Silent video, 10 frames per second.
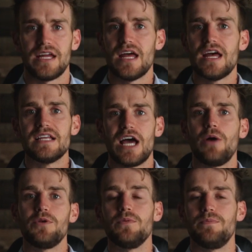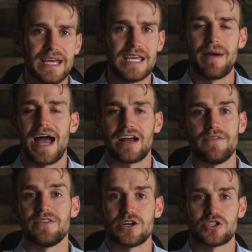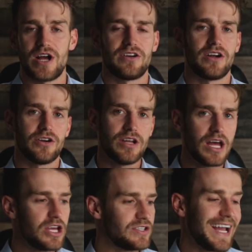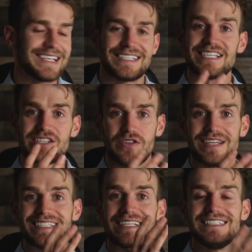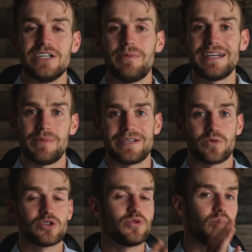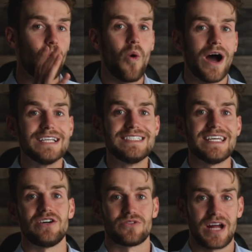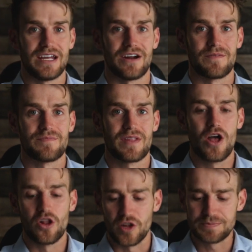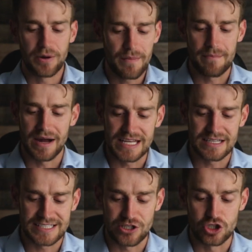right? To help you piggyback off of their track record. You say, guys, this is this is a deal by deal basis. We're doing one deal right here. Let's put money into this